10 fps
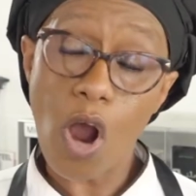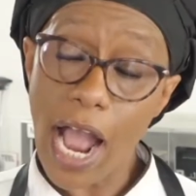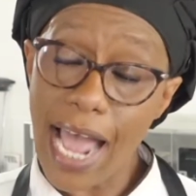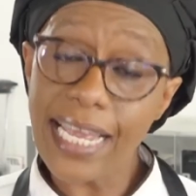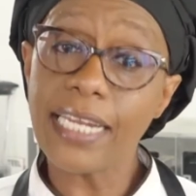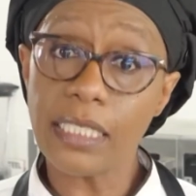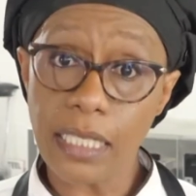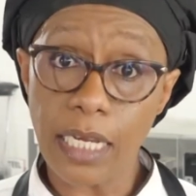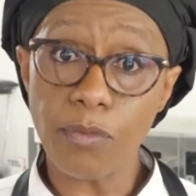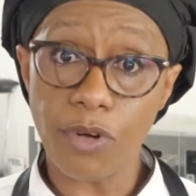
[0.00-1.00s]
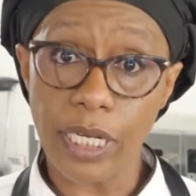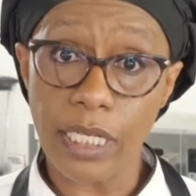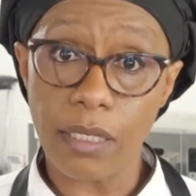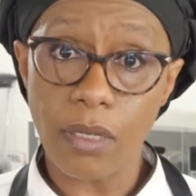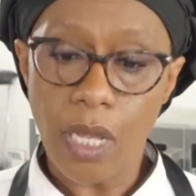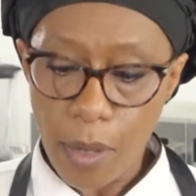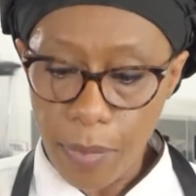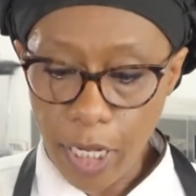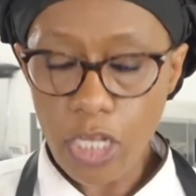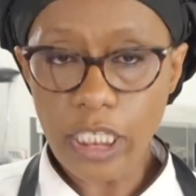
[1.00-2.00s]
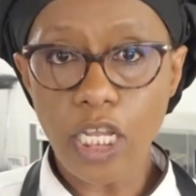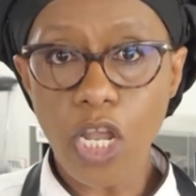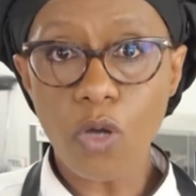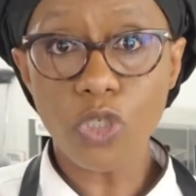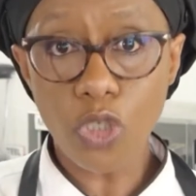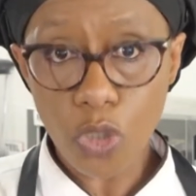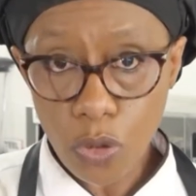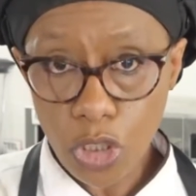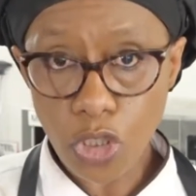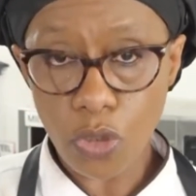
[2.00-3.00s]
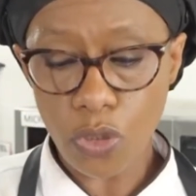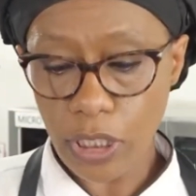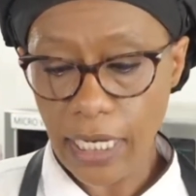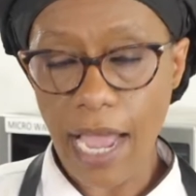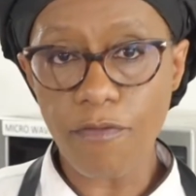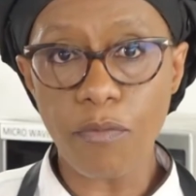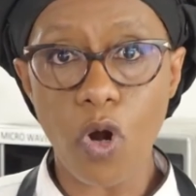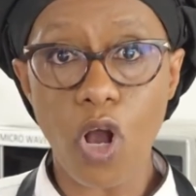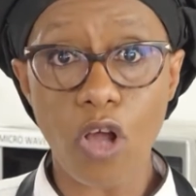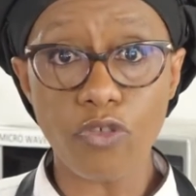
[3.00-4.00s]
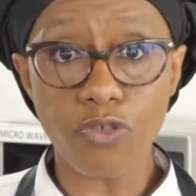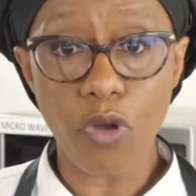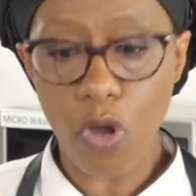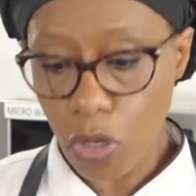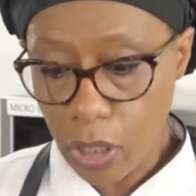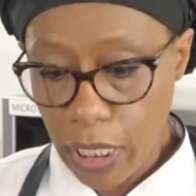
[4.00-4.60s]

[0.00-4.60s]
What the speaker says: at any time really, because it allows you, the student, to have more control